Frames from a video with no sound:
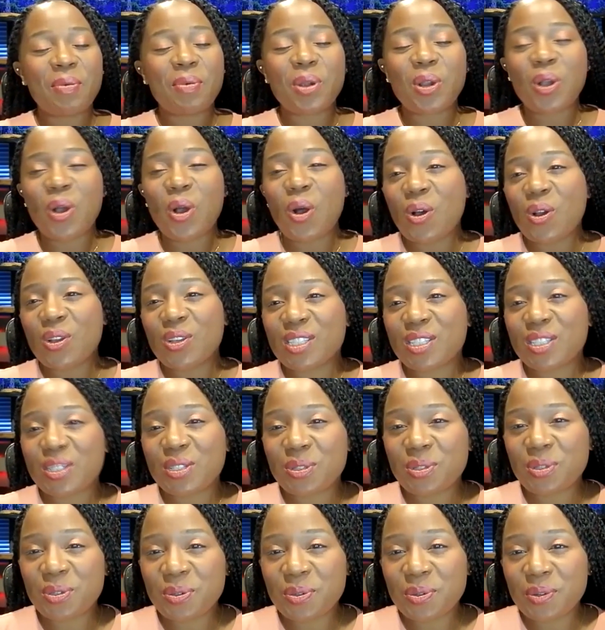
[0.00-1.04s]
were calls
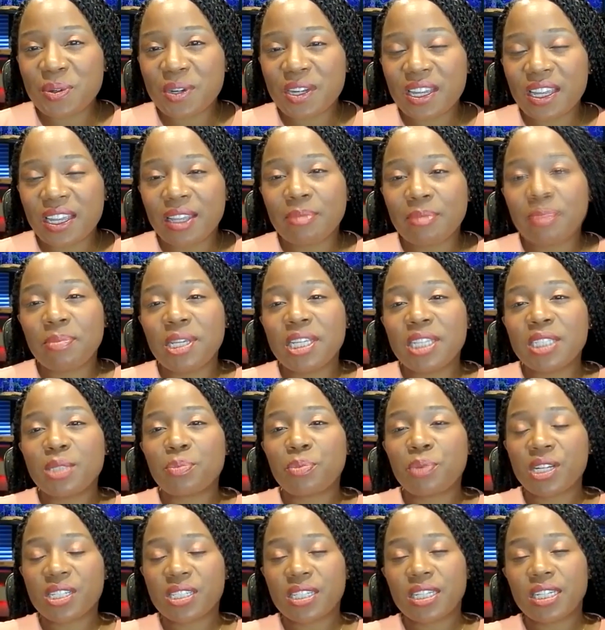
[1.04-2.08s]
to impeach
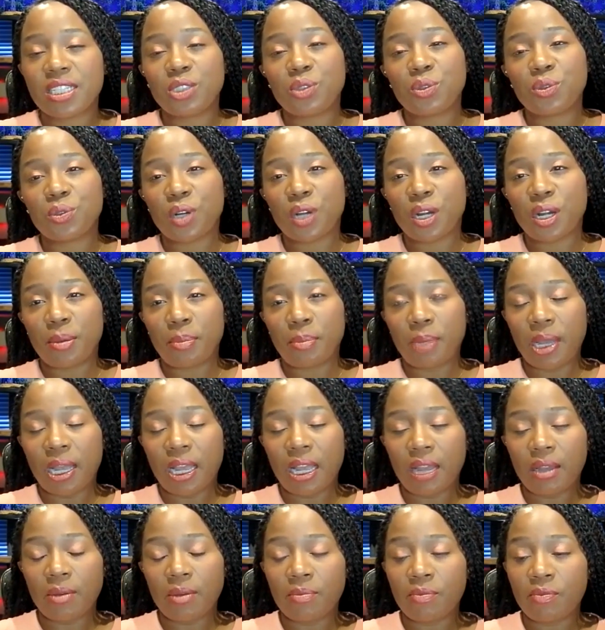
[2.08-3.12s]
President Trump
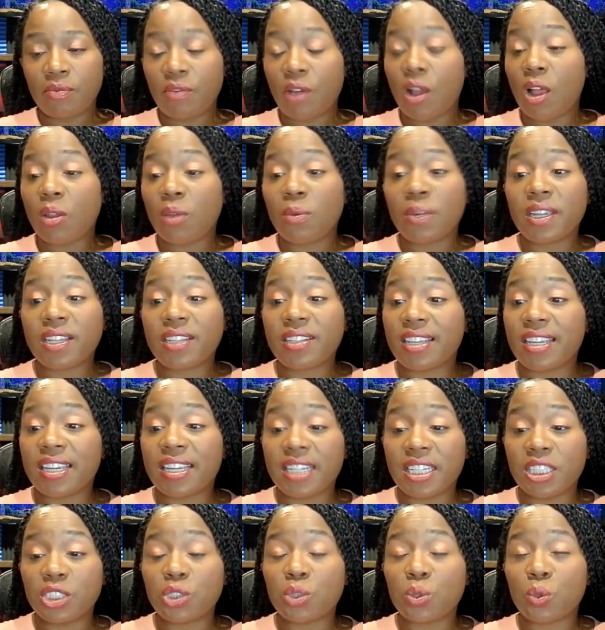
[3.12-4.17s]
following the
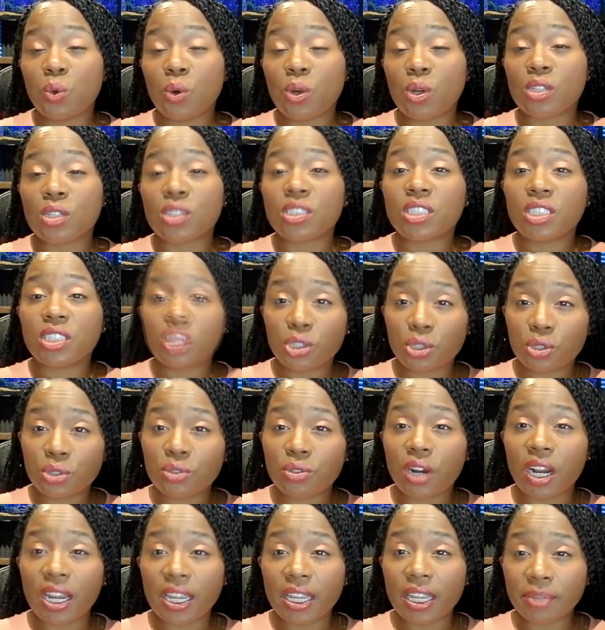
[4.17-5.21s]
initial orders to
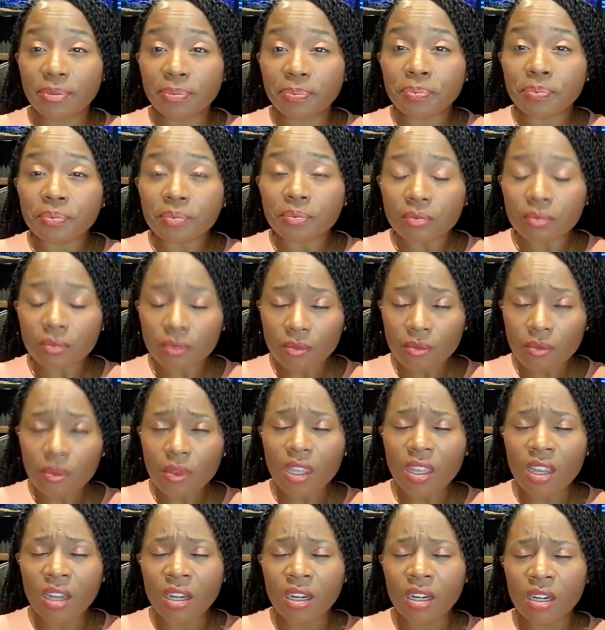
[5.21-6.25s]
strike
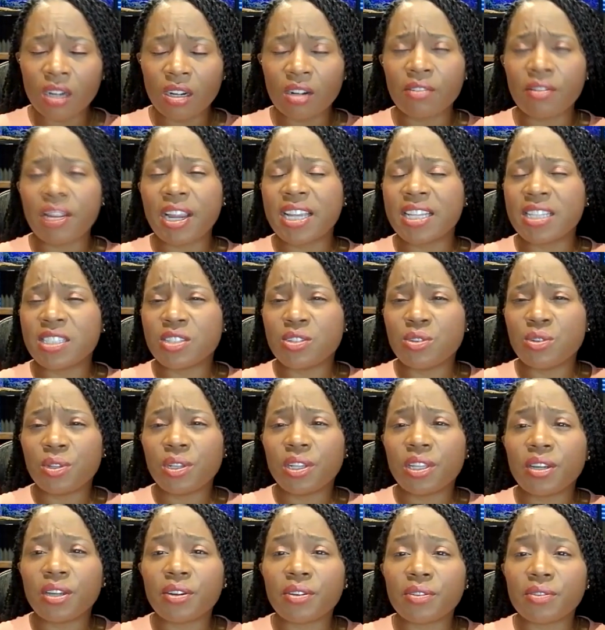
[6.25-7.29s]
Iran's
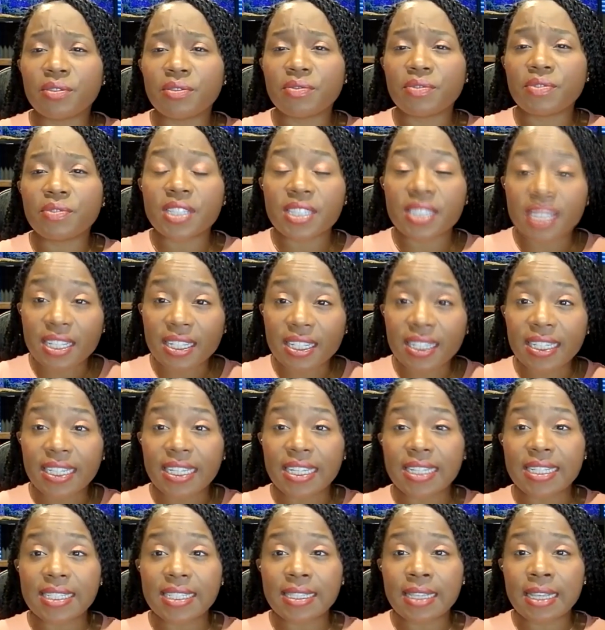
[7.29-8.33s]
nuclear
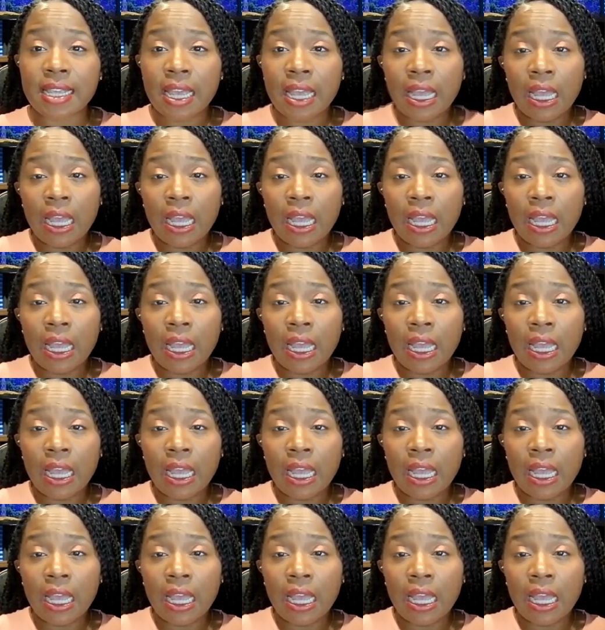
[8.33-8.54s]
facilities,